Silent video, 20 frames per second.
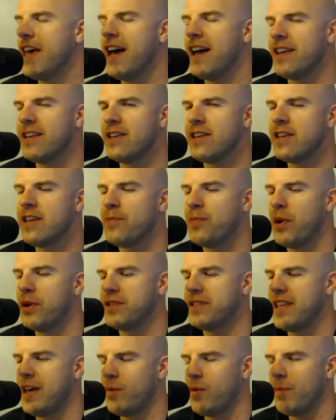Yeah, you
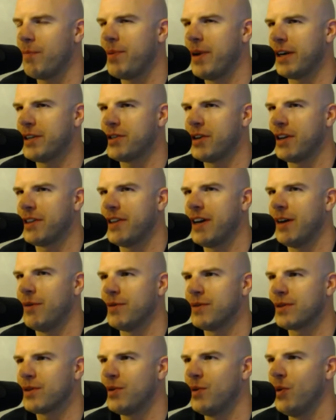posted that one picture I
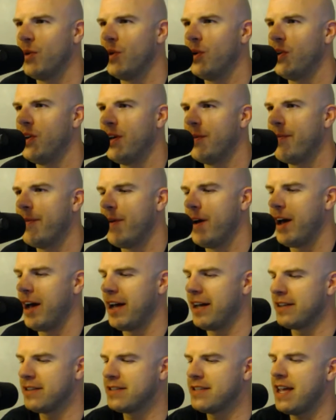thought was cool,
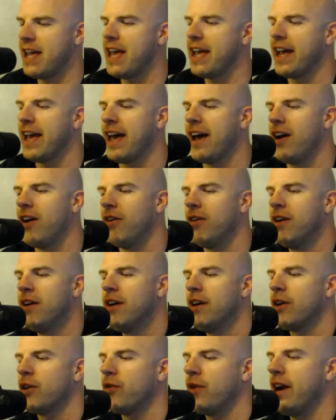saying how
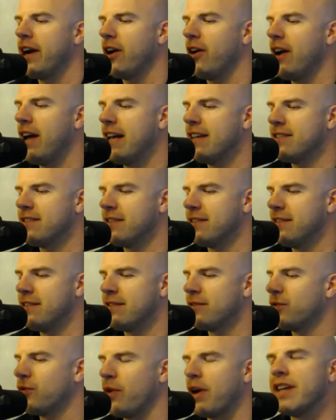Gregor has the
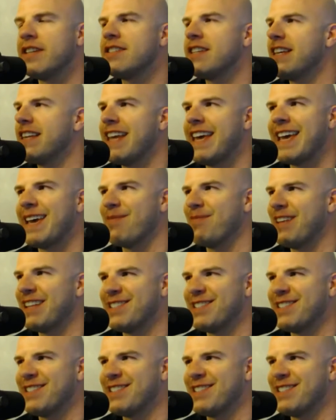Gracie name.